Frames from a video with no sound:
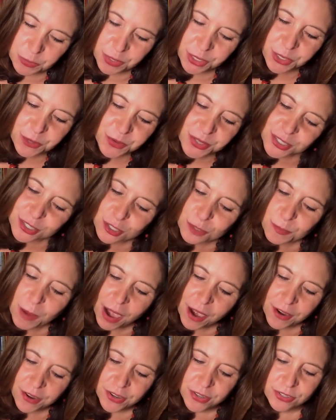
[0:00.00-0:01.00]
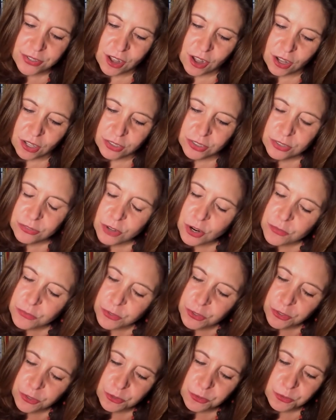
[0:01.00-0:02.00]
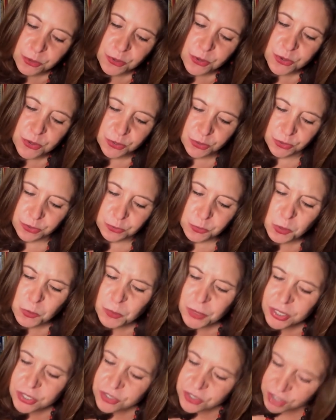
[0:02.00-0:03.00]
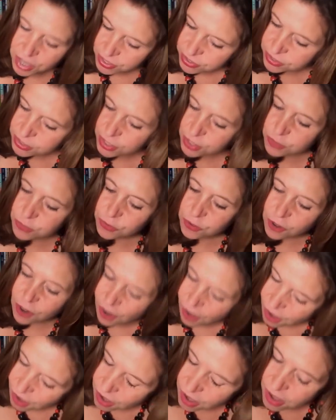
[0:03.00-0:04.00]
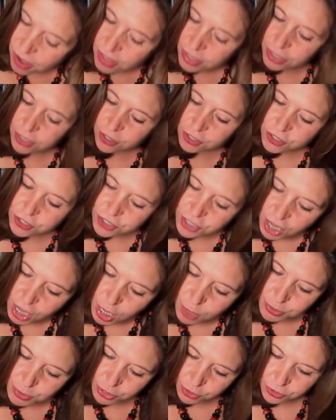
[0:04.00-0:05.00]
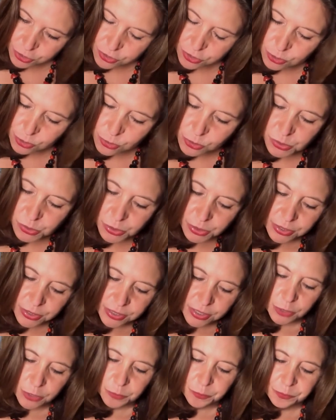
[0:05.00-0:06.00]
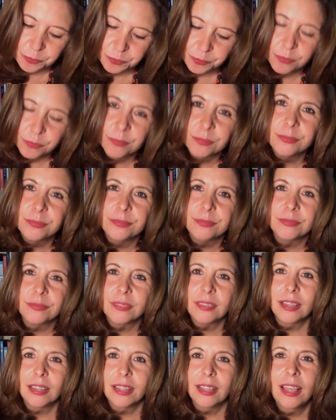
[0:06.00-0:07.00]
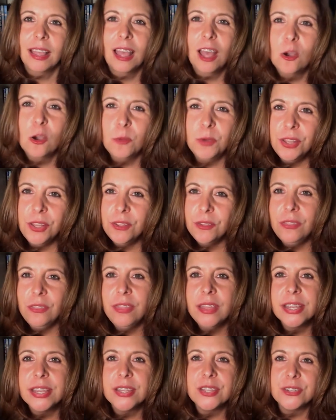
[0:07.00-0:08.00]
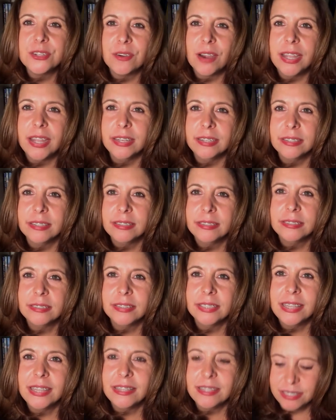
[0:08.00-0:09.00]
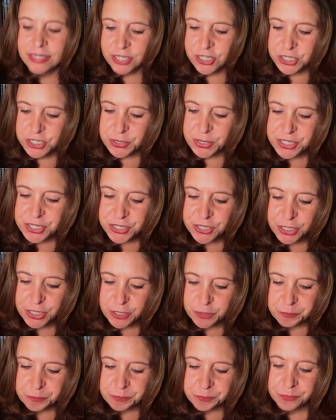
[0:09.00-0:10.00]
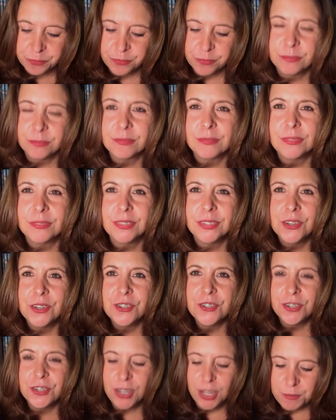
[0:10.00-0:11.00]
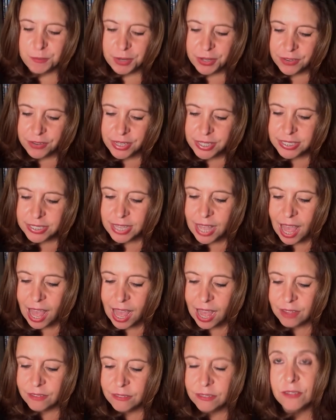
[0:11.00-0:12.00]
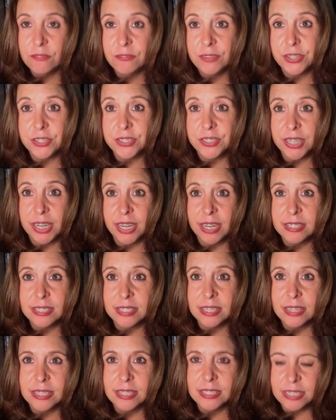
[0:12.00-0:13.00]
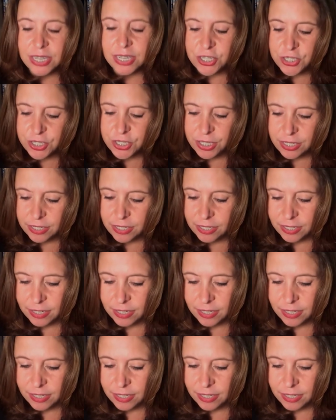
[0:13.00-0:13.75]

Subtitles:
"You inspired us all to vote for new rules. We'll win justice for all in our jobs and our schools." What do you think is right in this situation? Should immigrants have a fair chance in this nation?